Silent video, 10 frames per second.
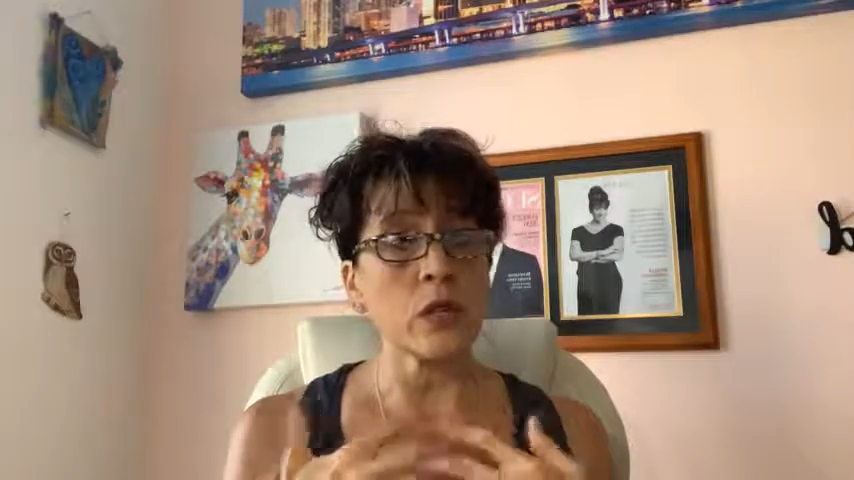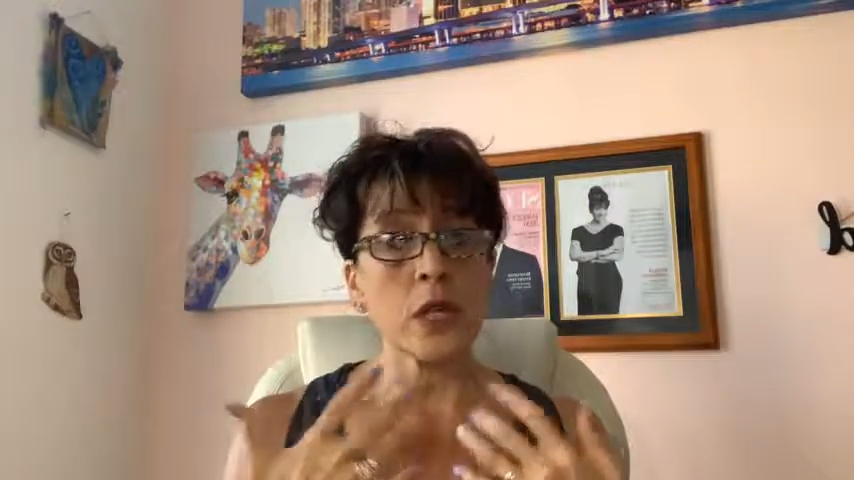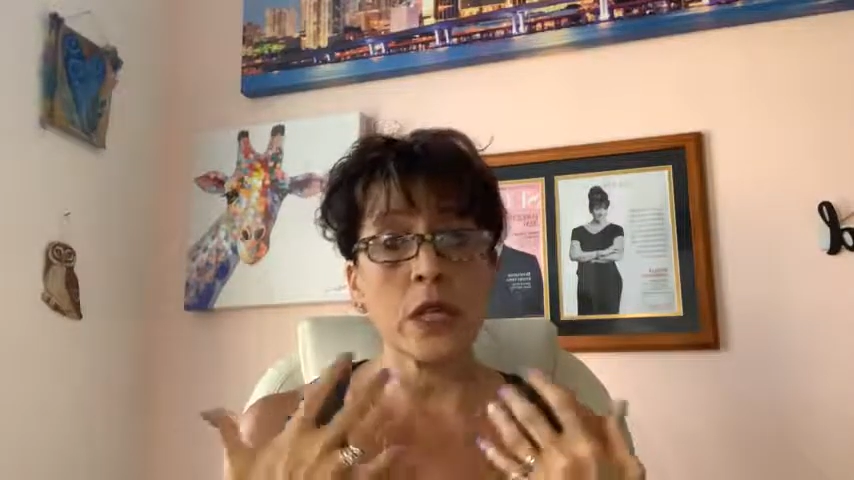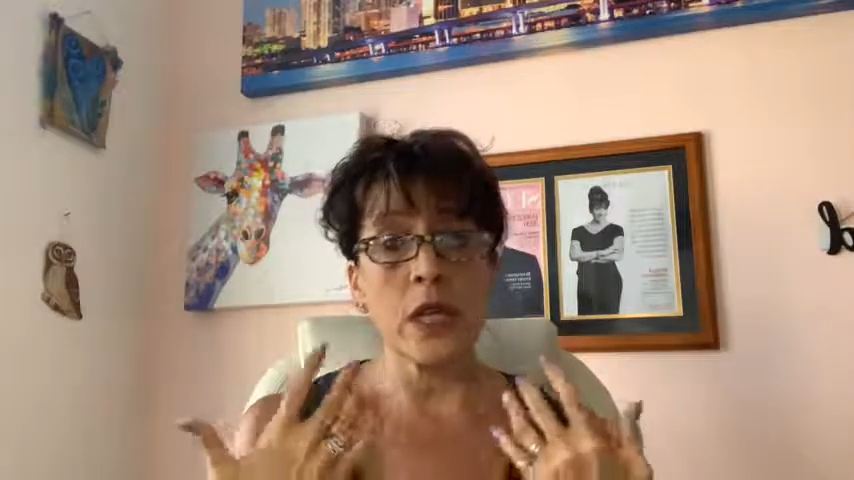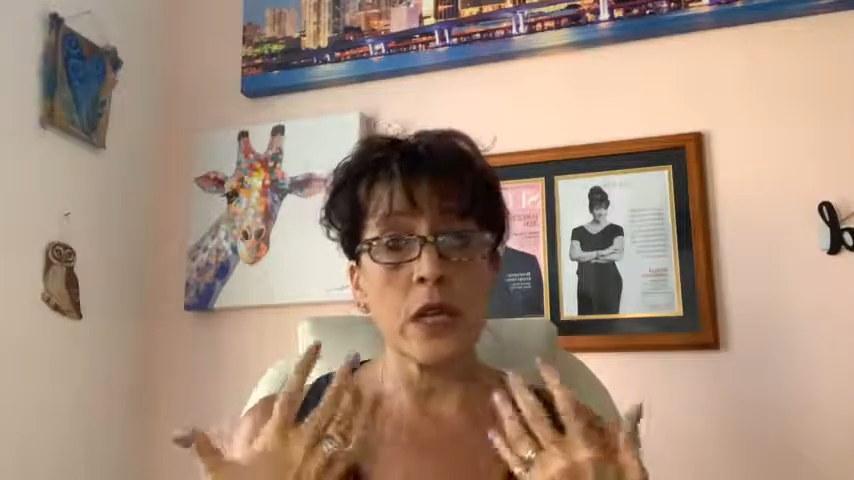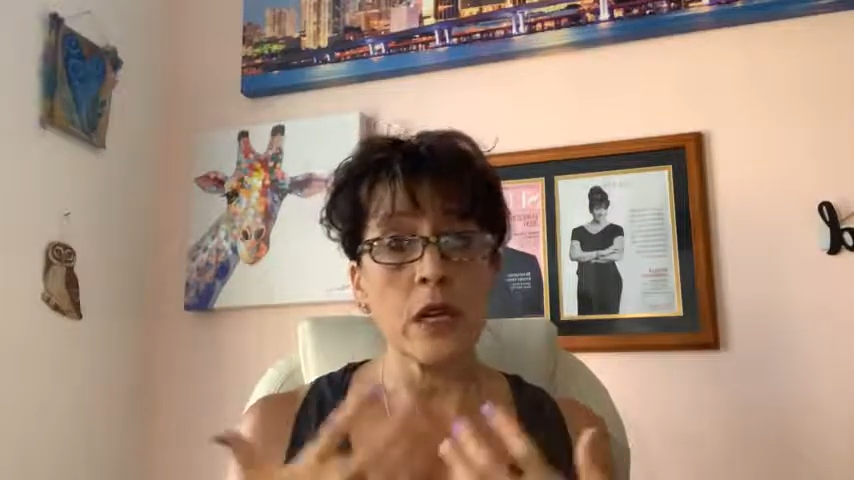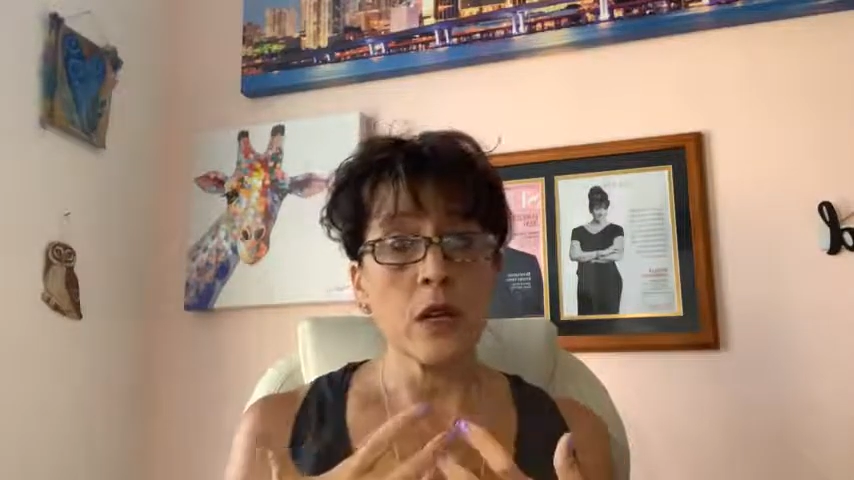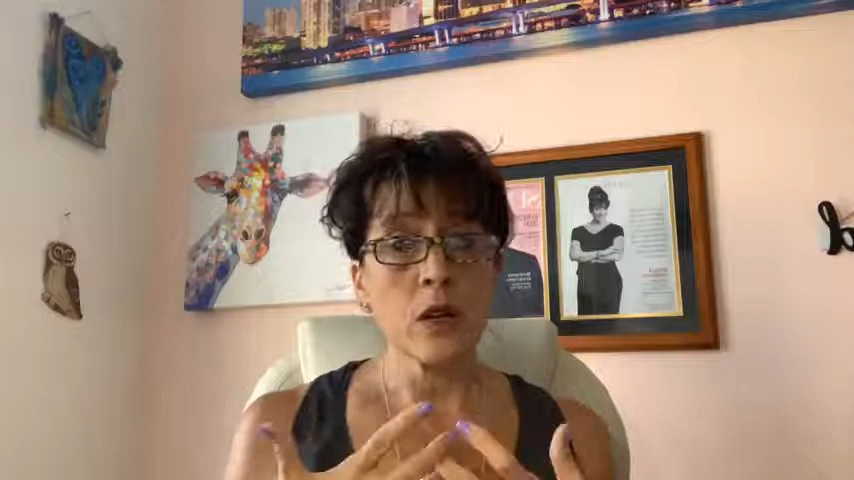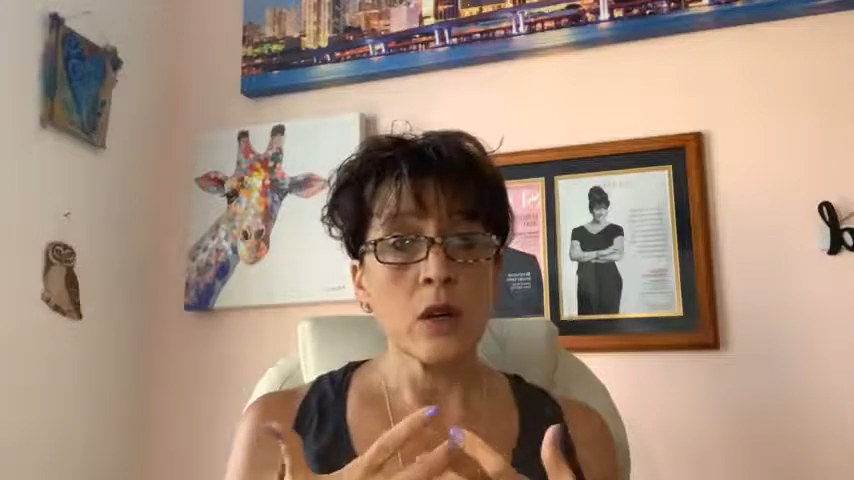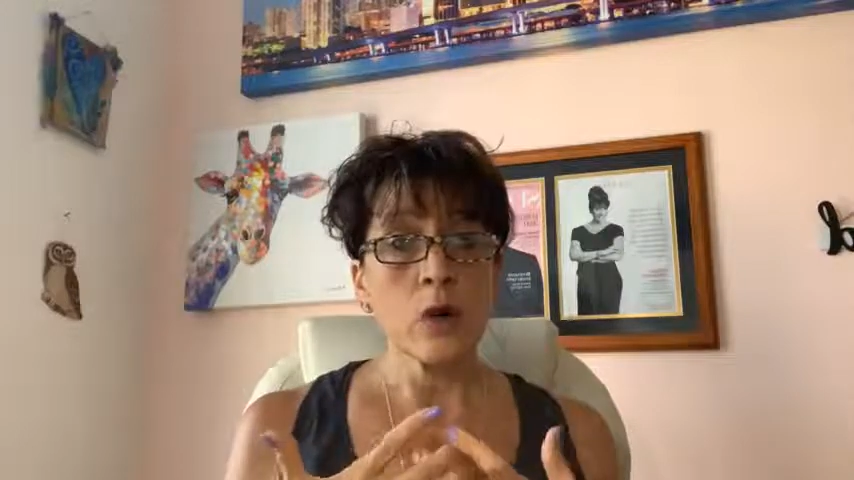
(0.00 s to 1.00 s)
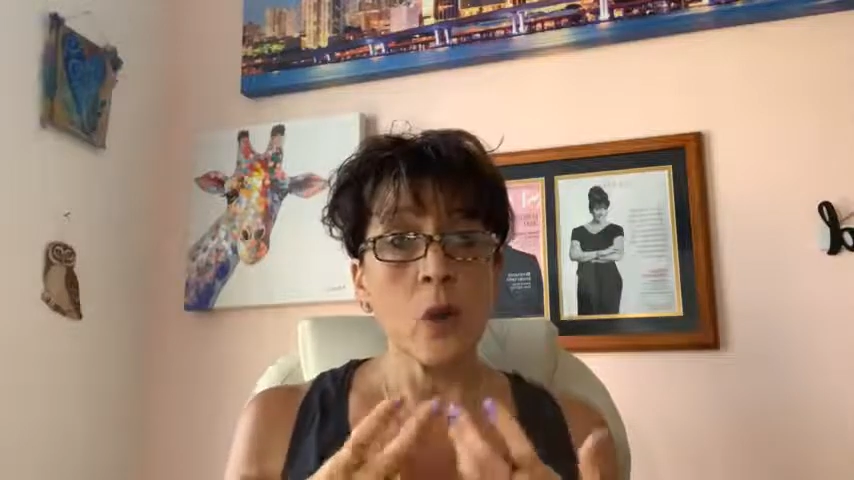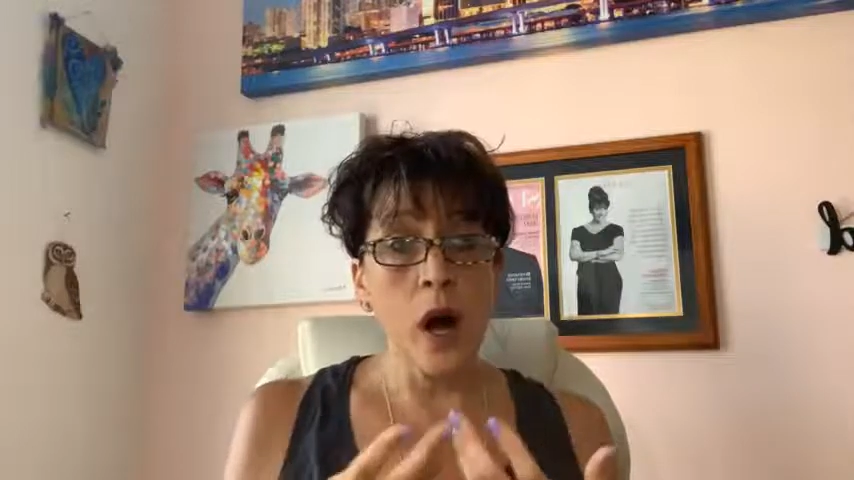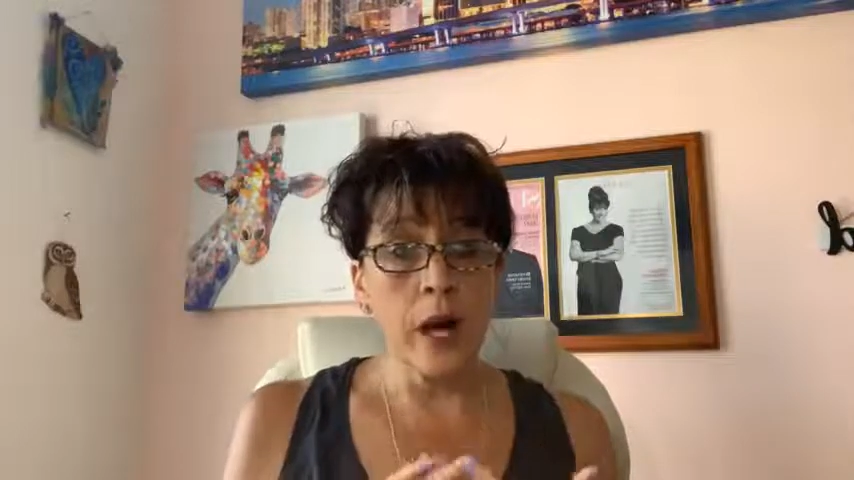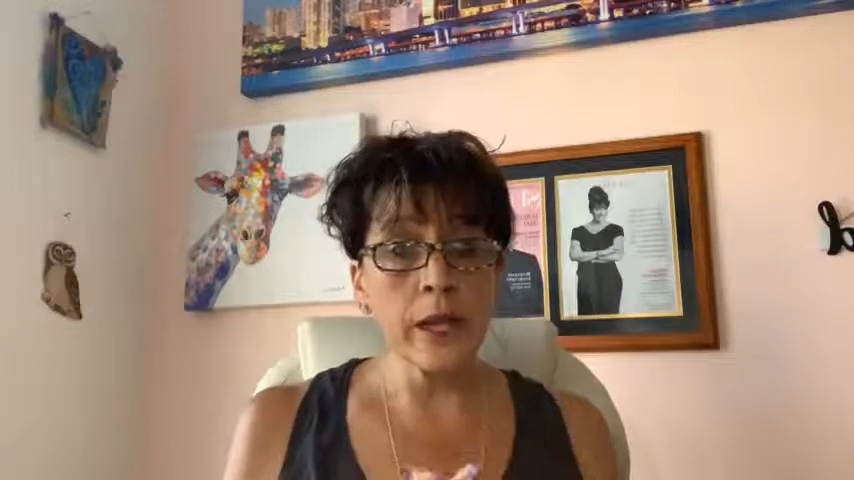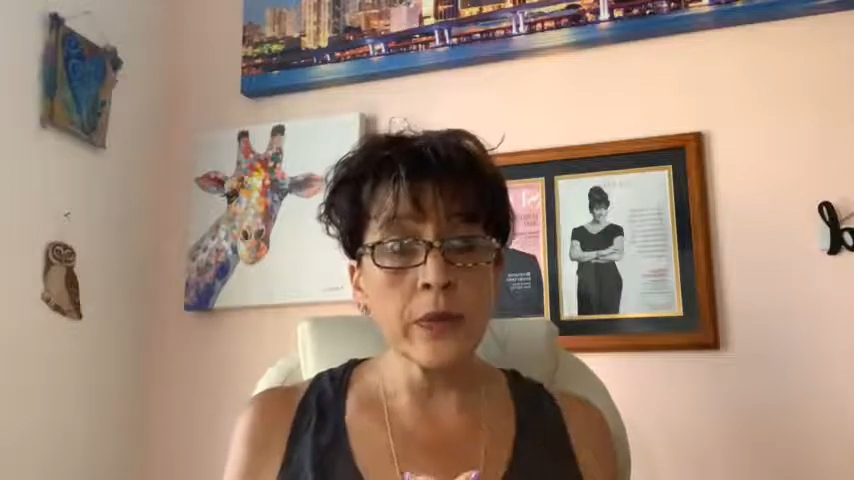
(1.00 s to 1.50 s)
really
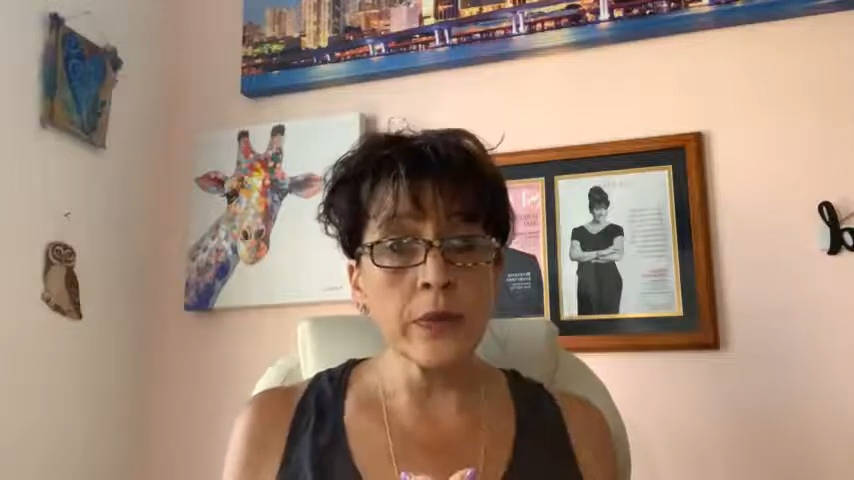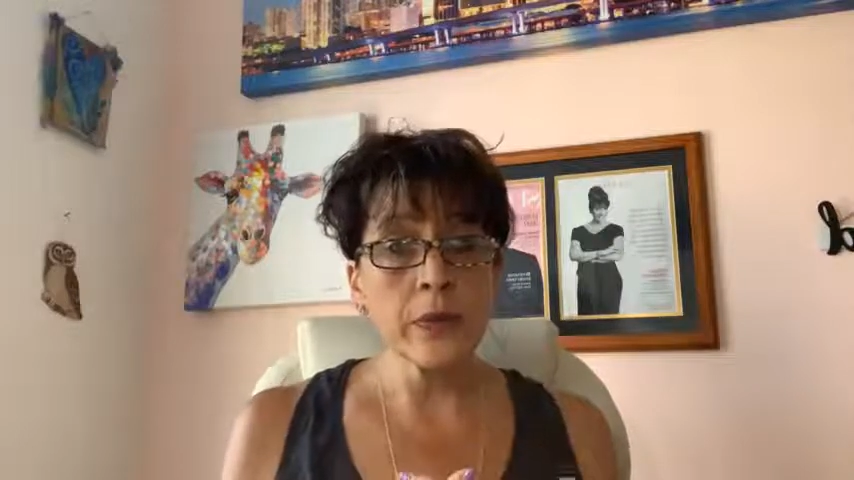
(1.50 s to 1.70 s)
want.